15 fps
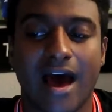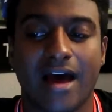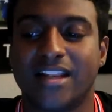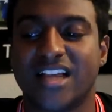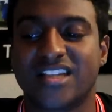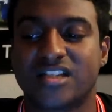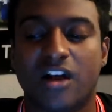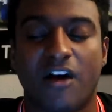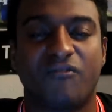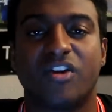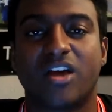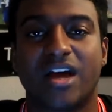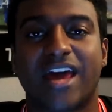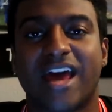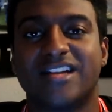And that's
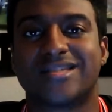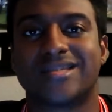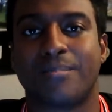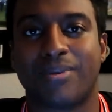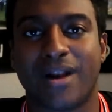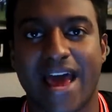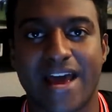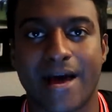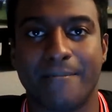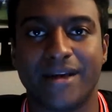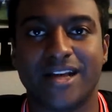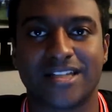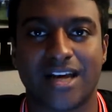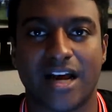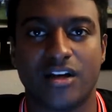nothing against the player,
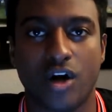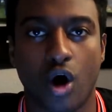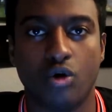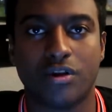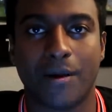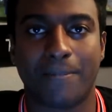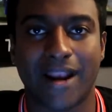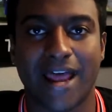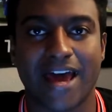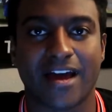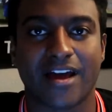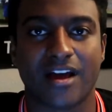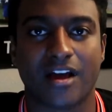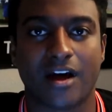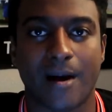because I know the player
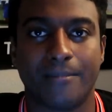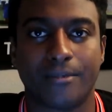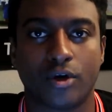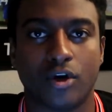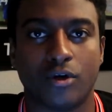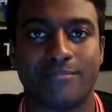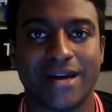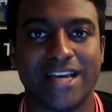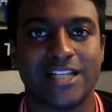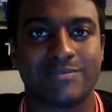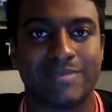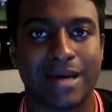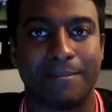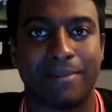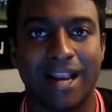can come good, but he's
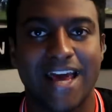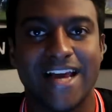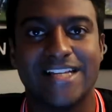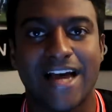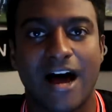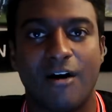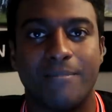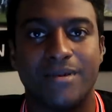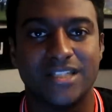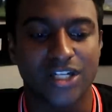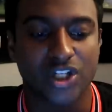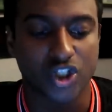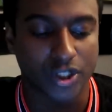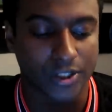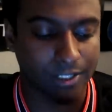being played out of
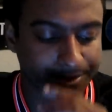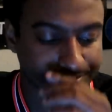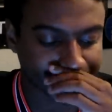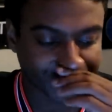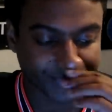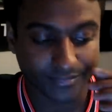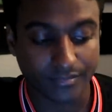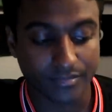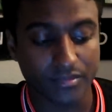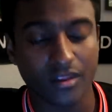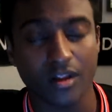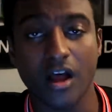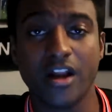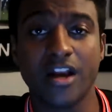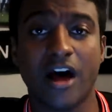position.
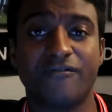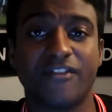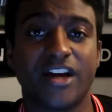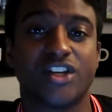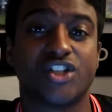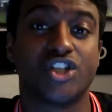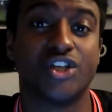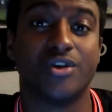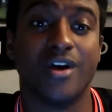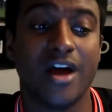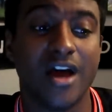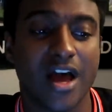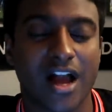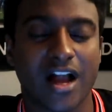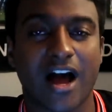Another issue,
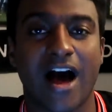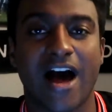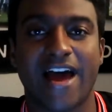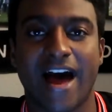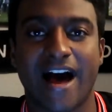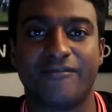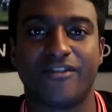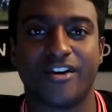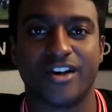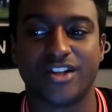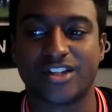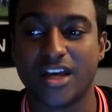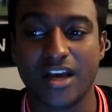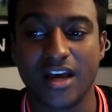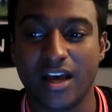Kai
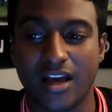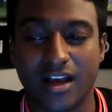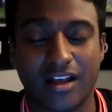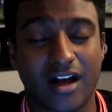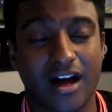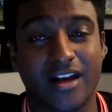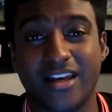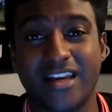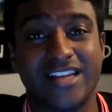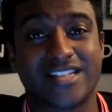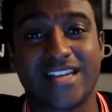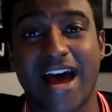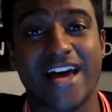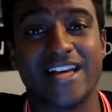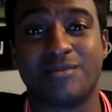Havertz.
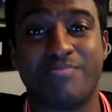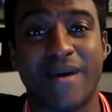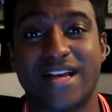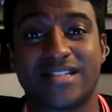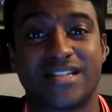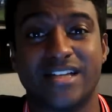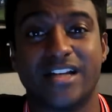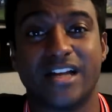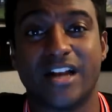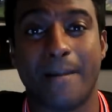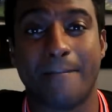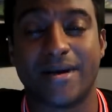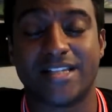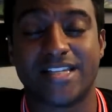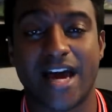He's at his best in the
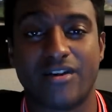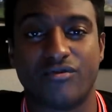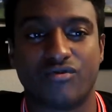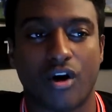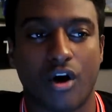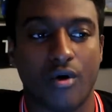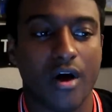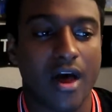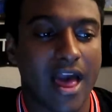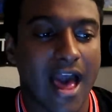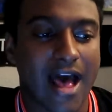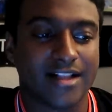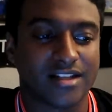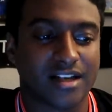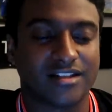number 10 role.
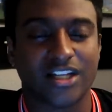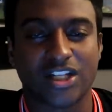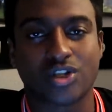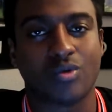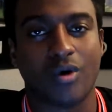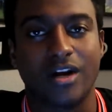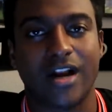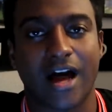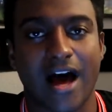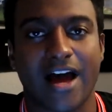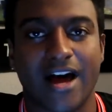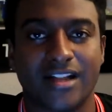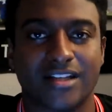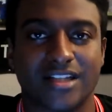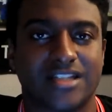And this one,
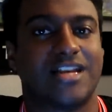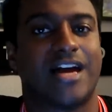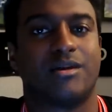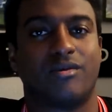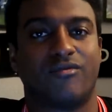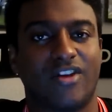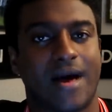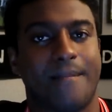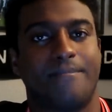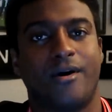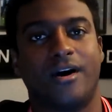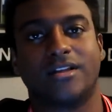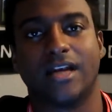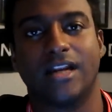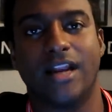I understand with
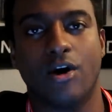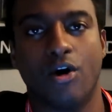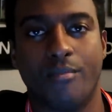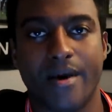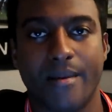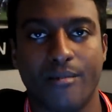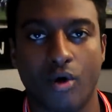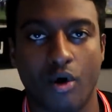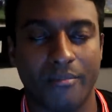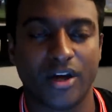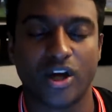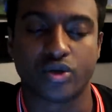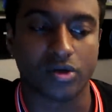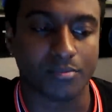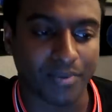Lampard a little bit more,
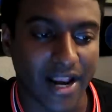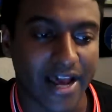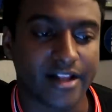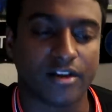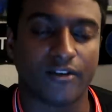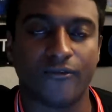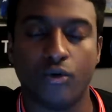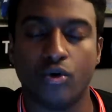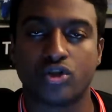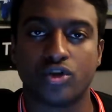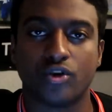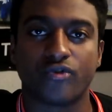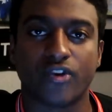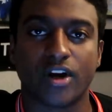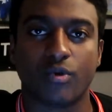because we played the
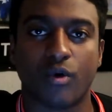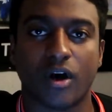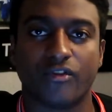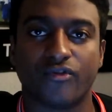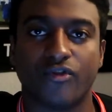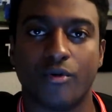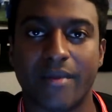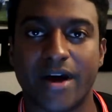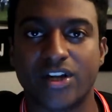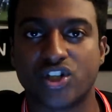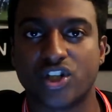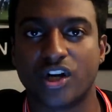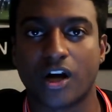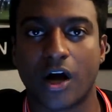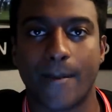4-2-3-1
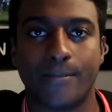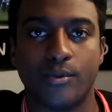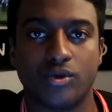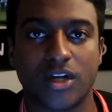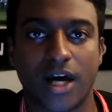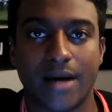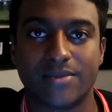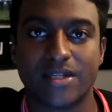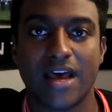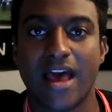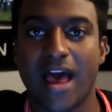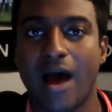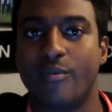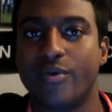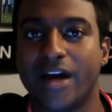formation a couple times
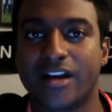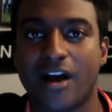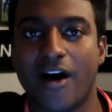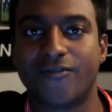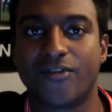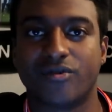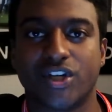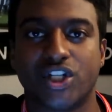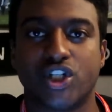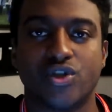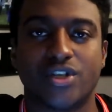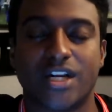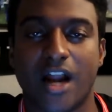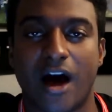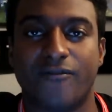and we had other
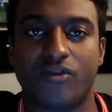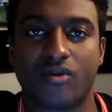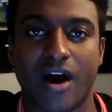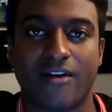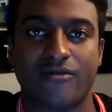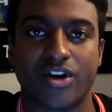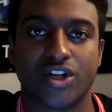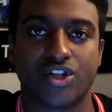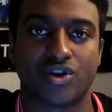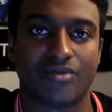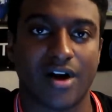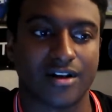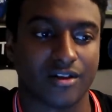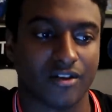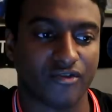issues in other areas
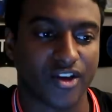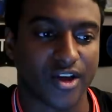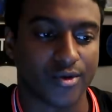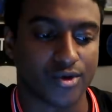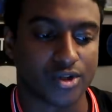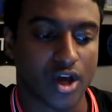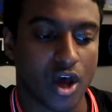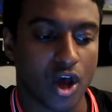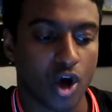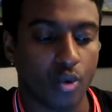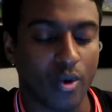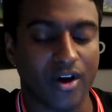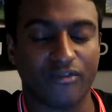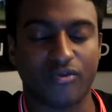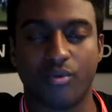around the field
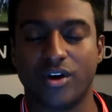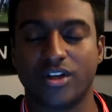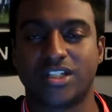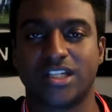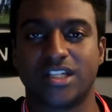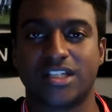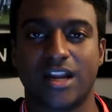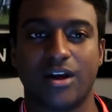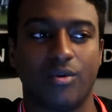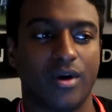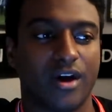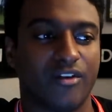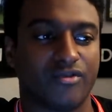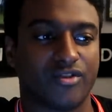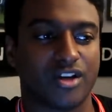with
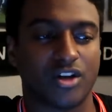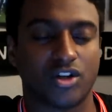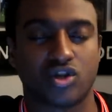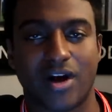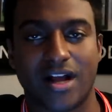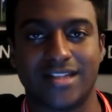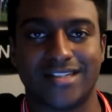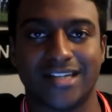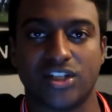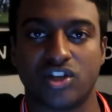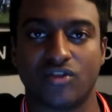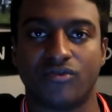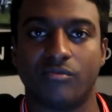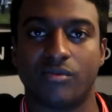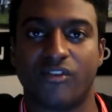the
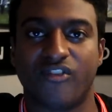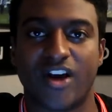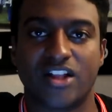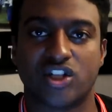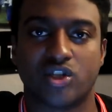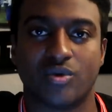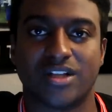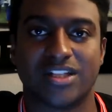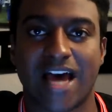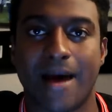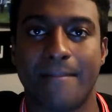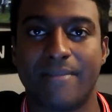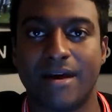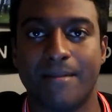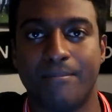transition from defence to
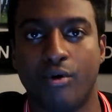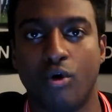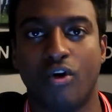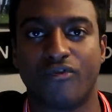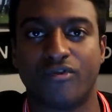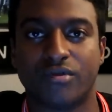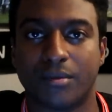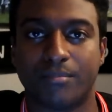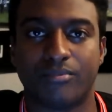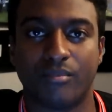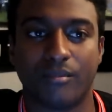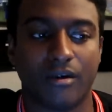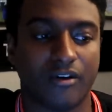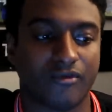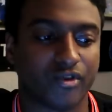attack being poor from the
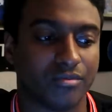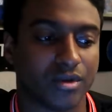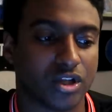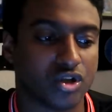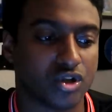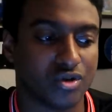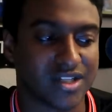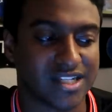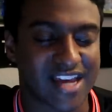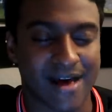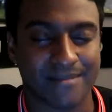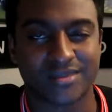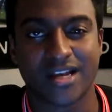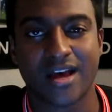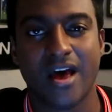two
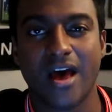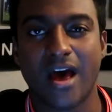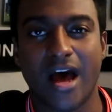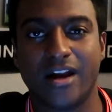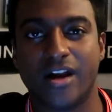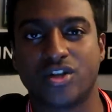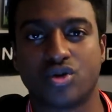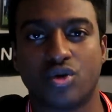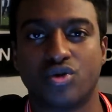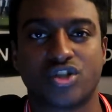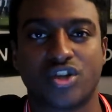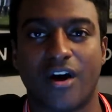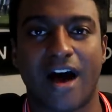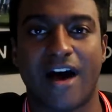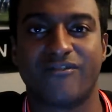DMs, and us
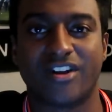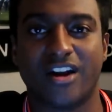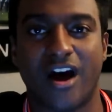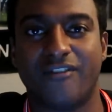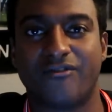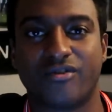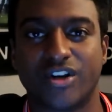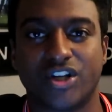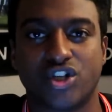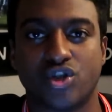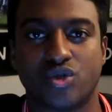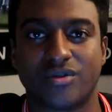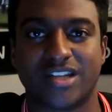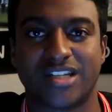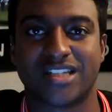also having other
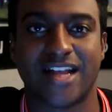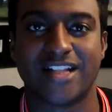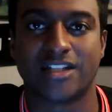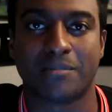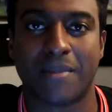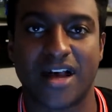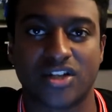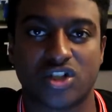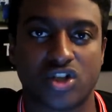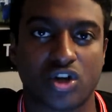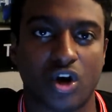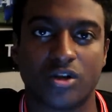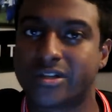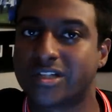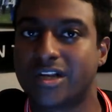issues with the centre-backs
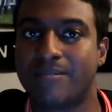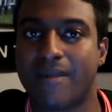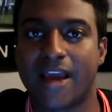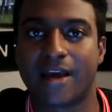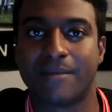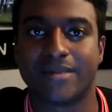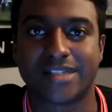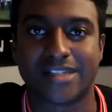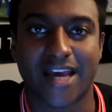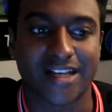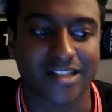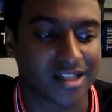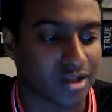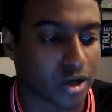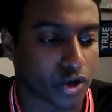just constantly making
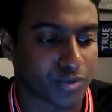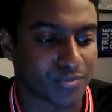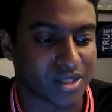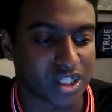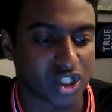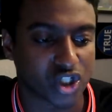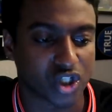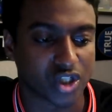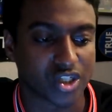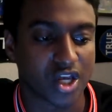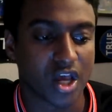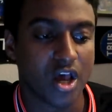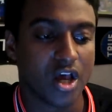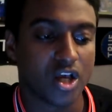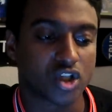mistakes in those positions.
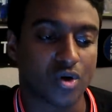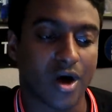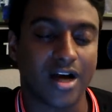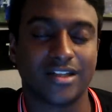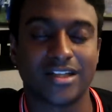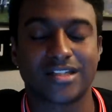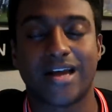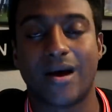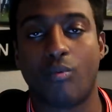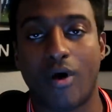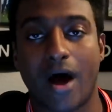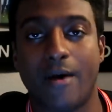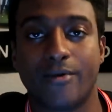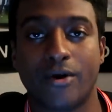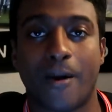So I understand
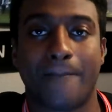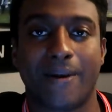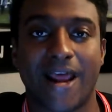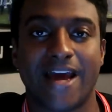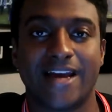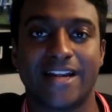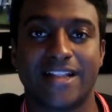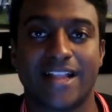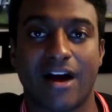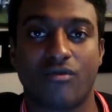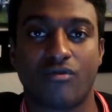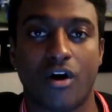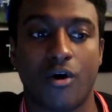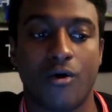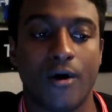why we're not playing in that
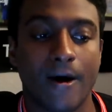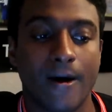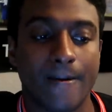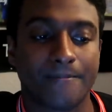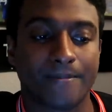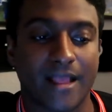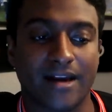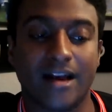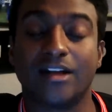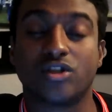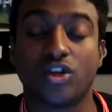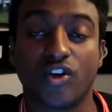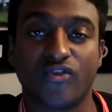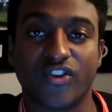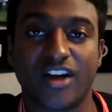role. And I
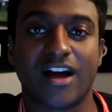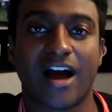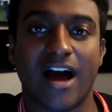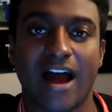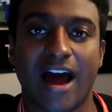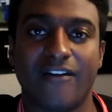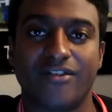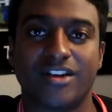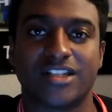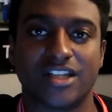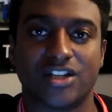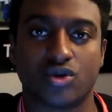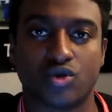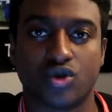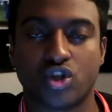do think Kai Havertz
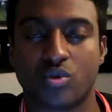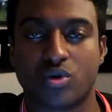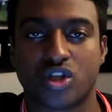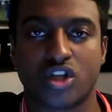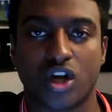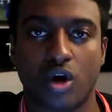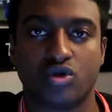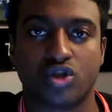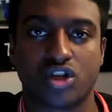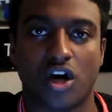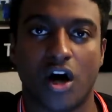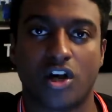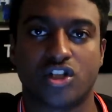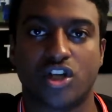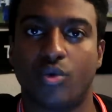is also a slow
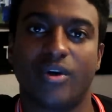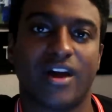starter.